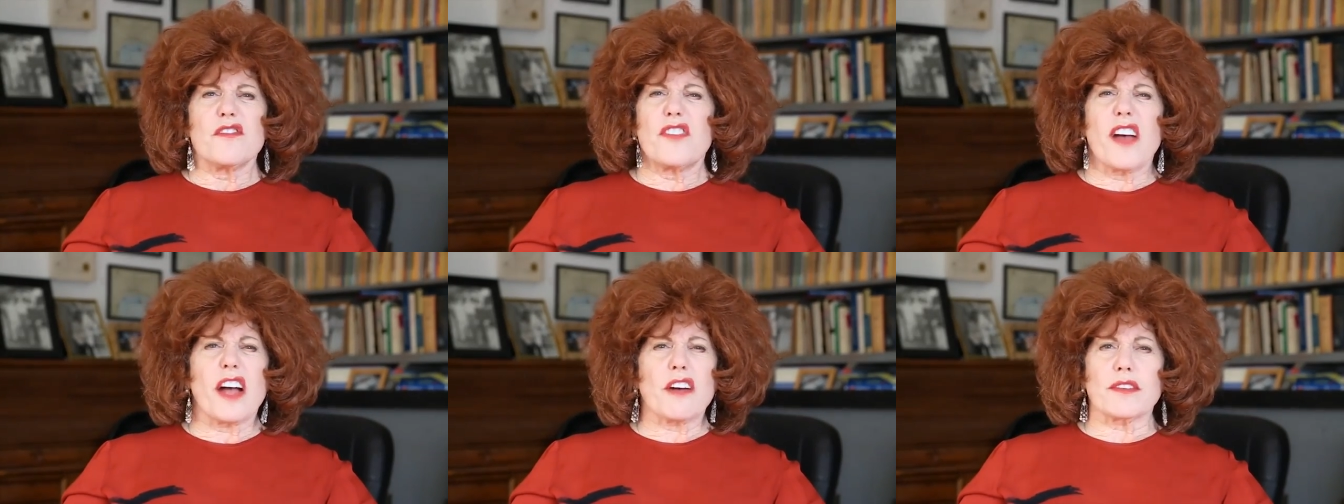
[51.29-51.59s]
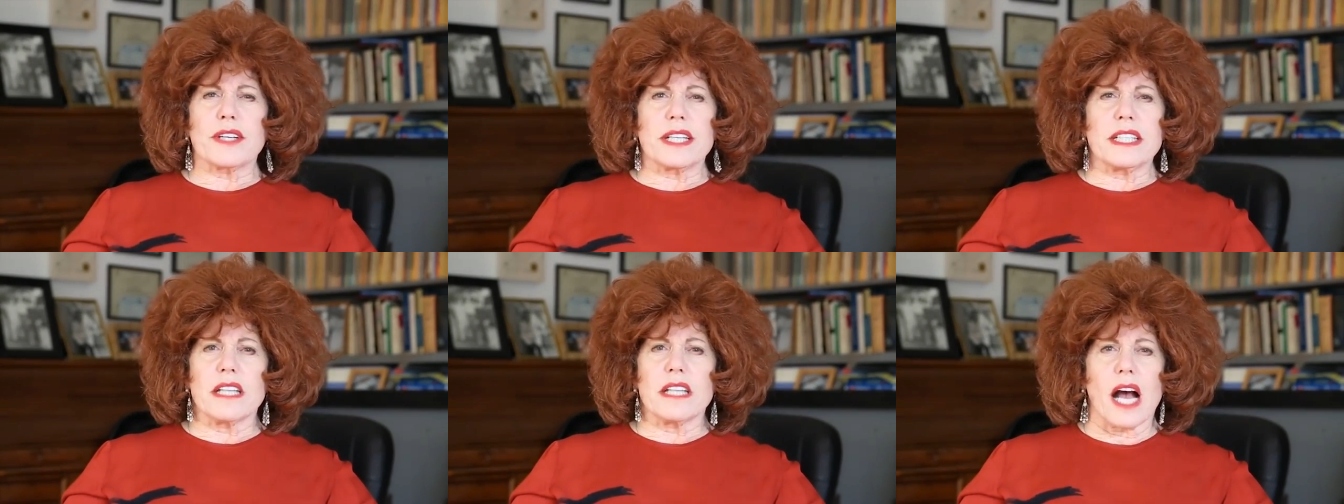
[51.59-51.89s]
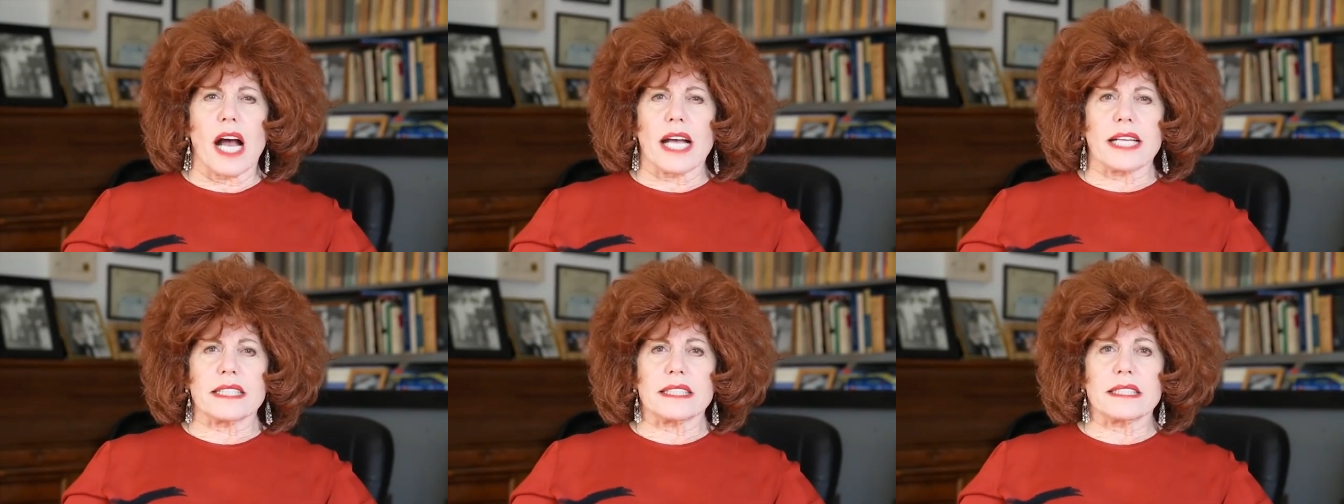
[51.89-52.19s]
Very
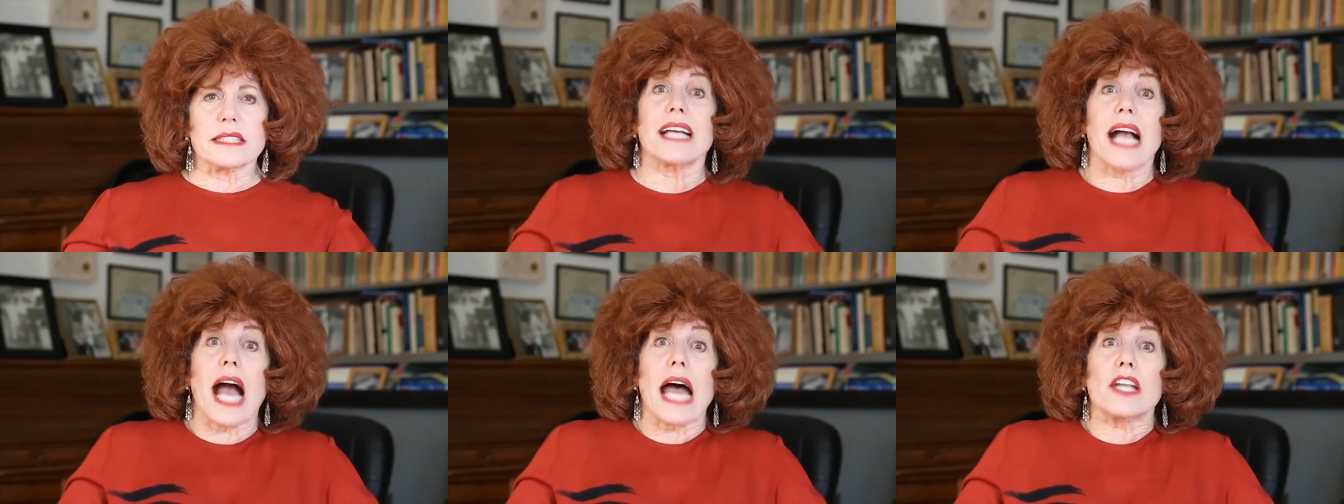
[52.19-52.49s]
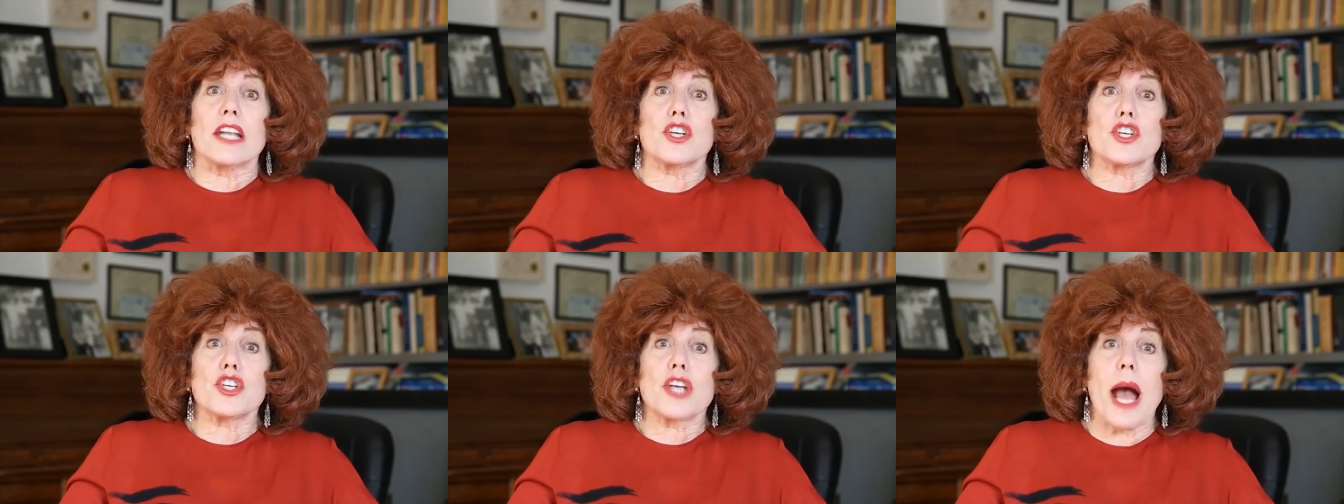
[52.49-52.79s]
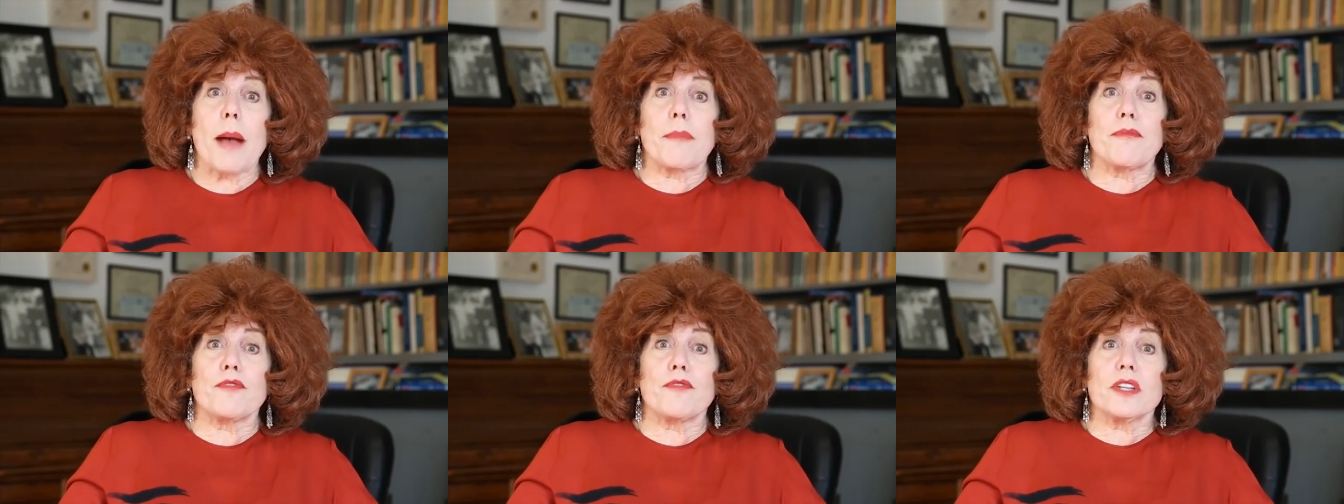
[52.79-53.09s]
nice. You gotta
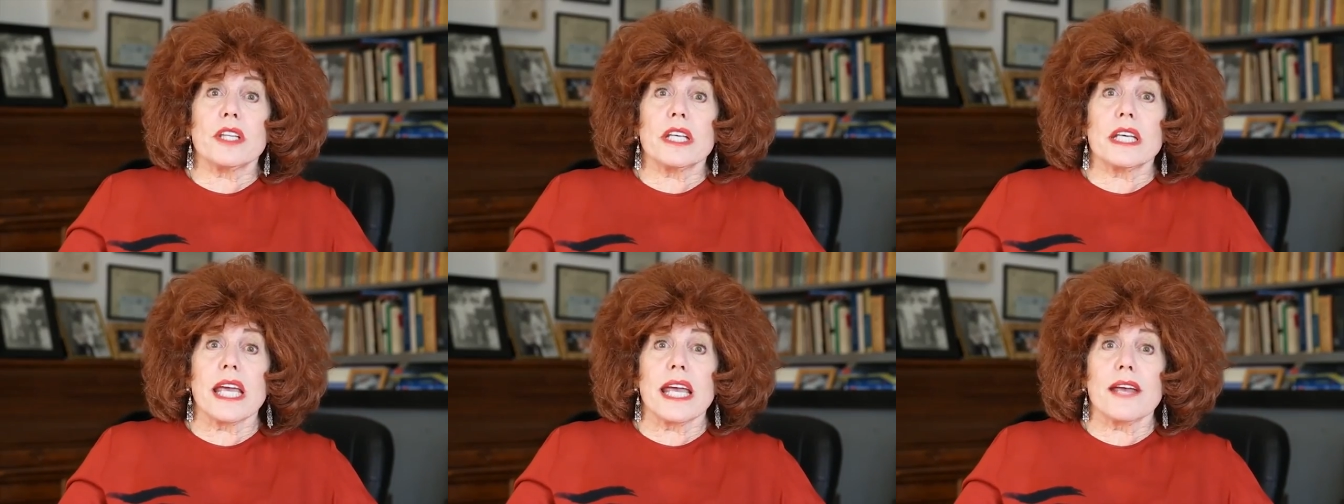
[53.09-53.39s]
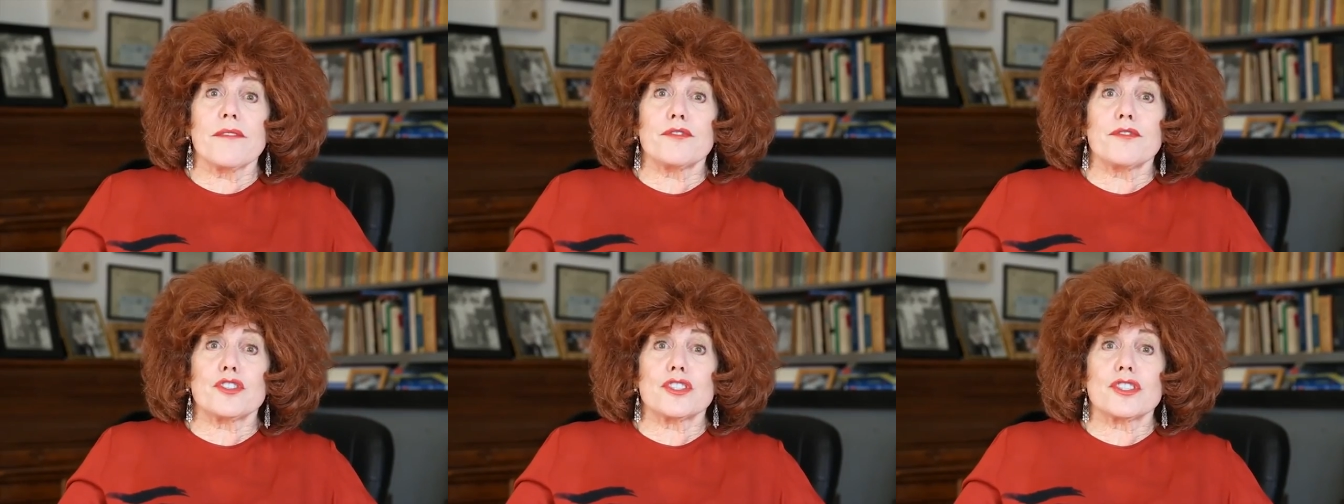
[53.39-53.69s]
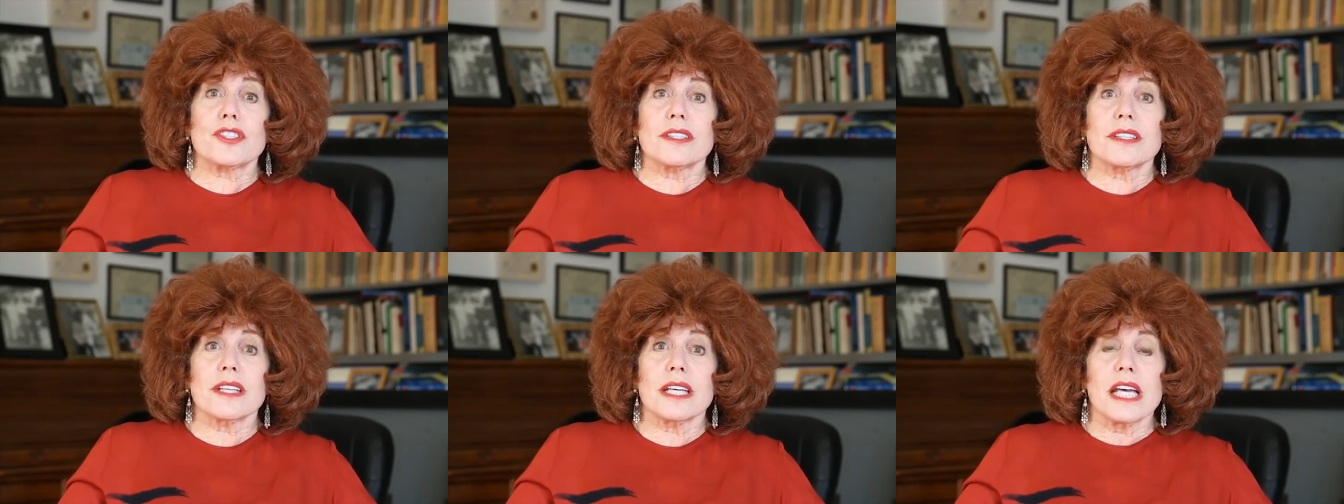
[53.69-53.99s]
shop for the
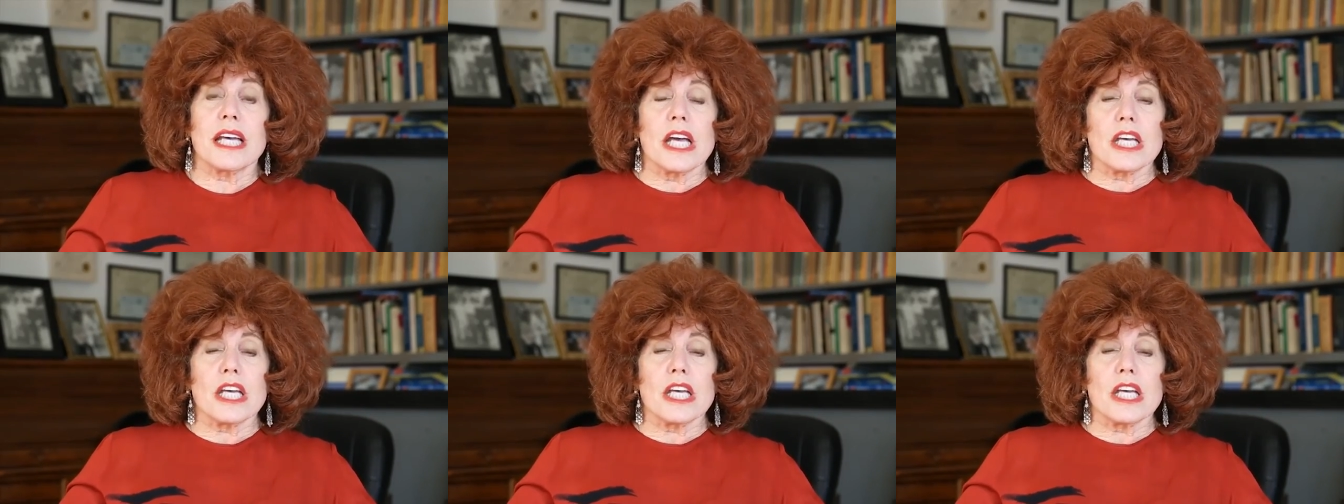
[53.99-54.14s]
gifts.